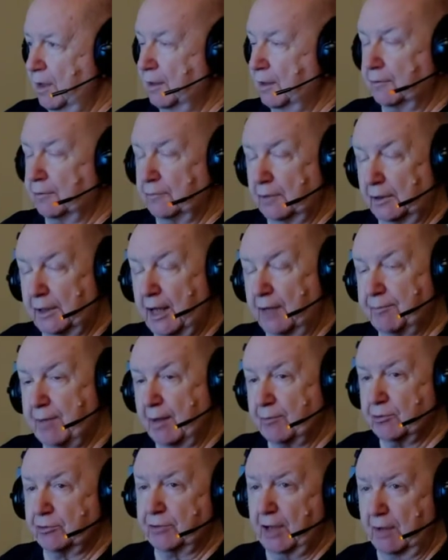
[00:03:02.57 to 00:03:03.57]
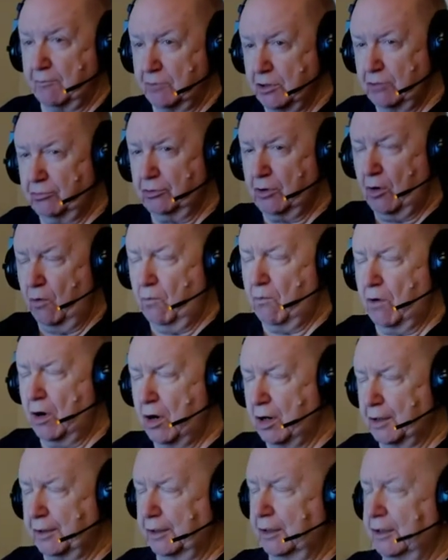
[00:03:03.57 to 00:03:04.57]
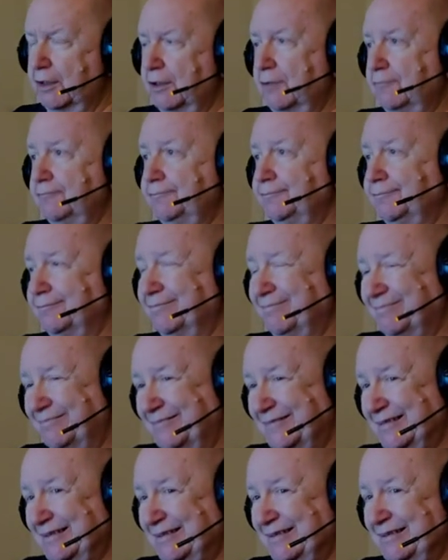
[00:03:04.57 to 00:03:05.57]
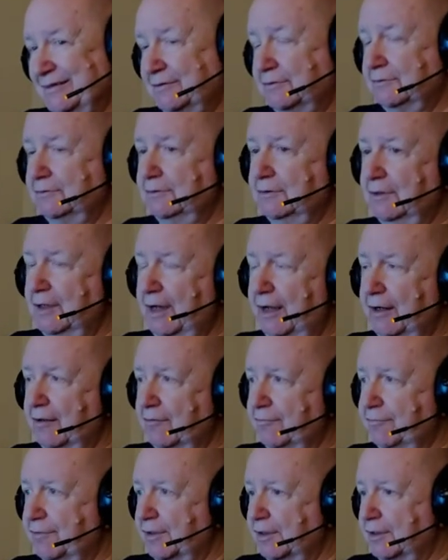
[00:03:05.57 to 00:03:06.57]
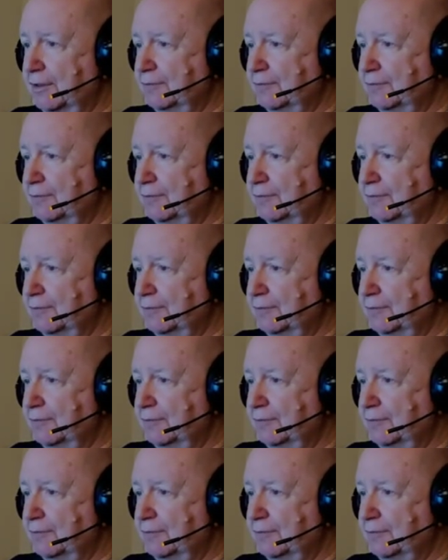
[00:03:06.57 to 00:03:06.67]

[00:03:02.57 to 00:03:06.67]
a, a, lot of people are saying, just go walk, you know. Uh, kind of, uh,